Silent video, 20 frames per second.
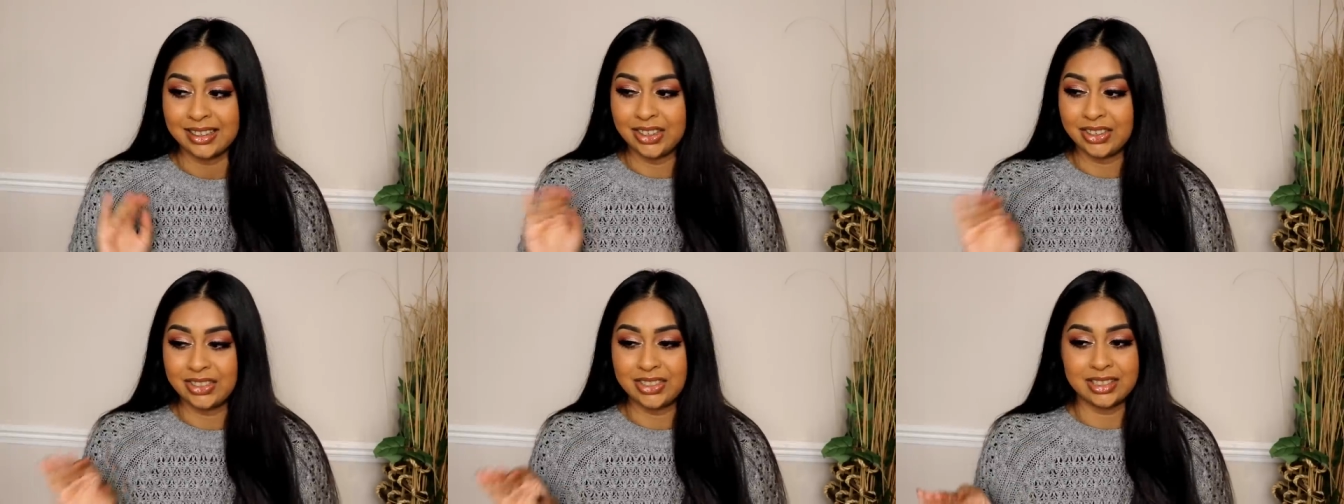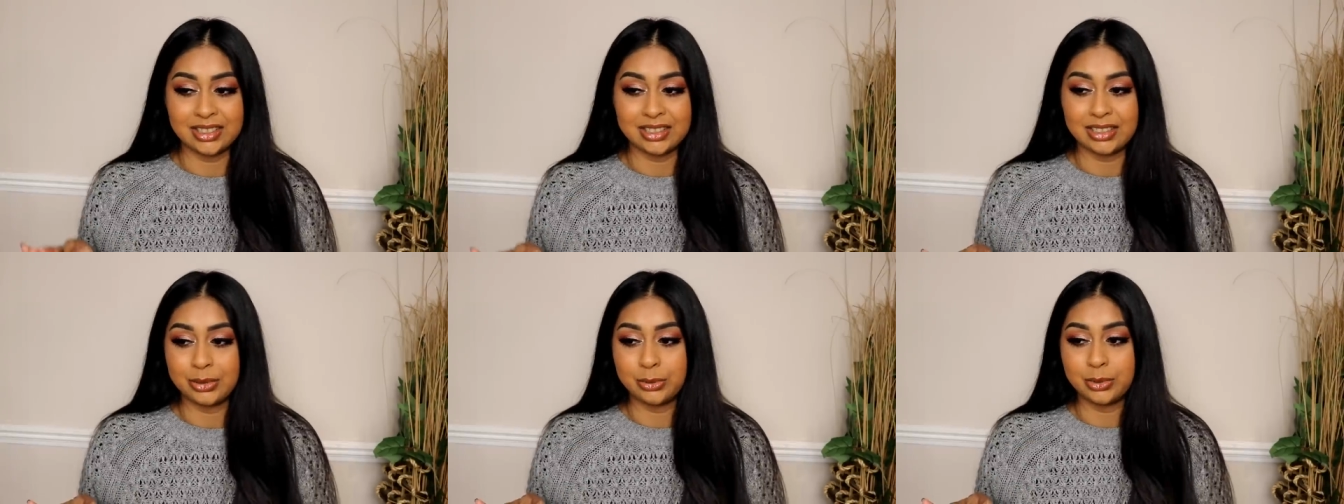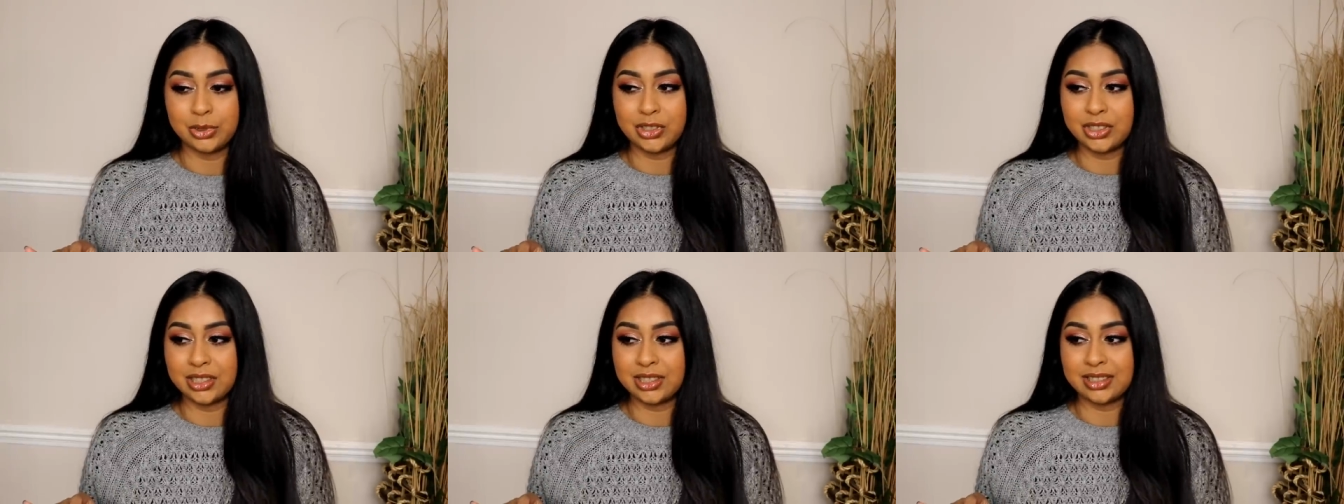it's just it
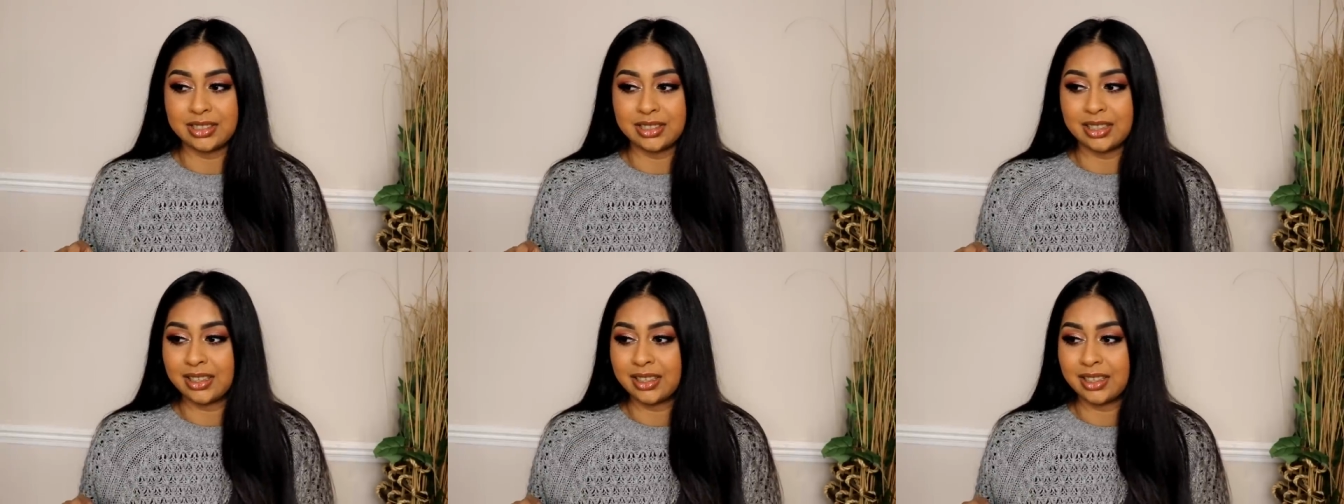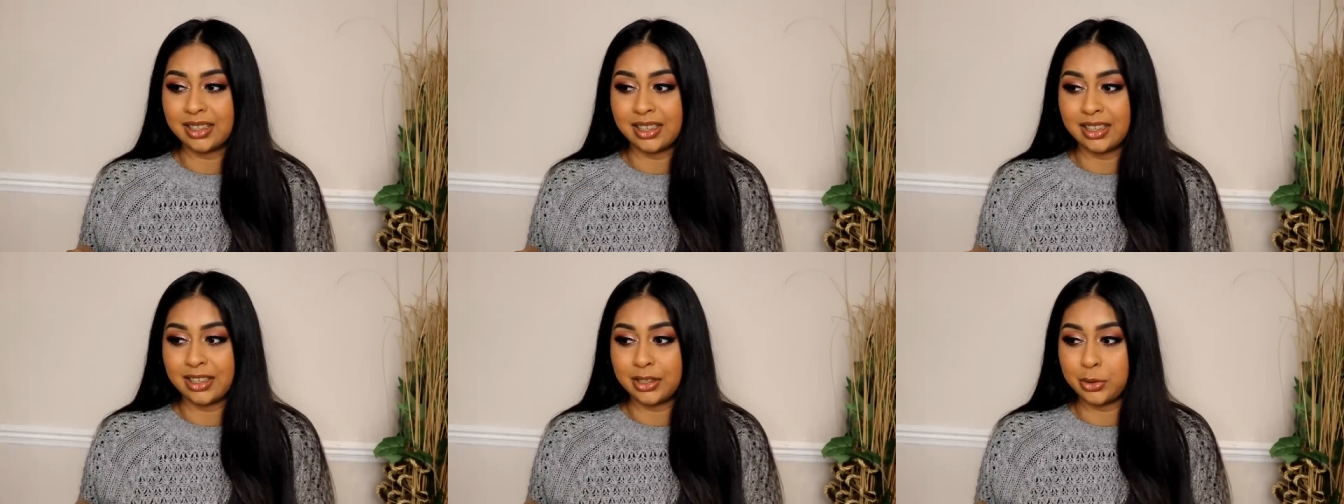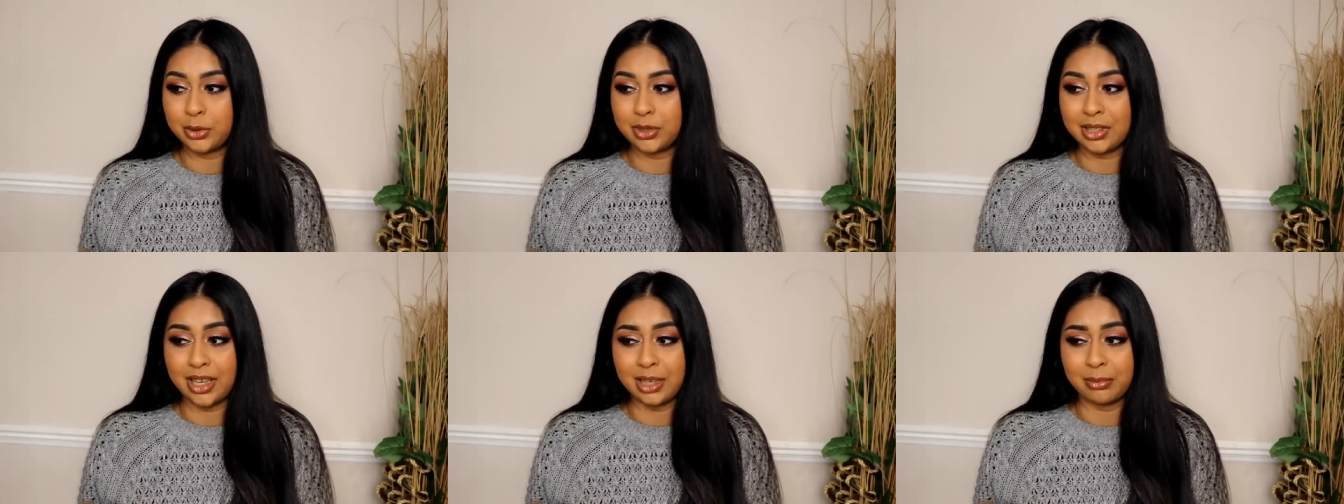was just it,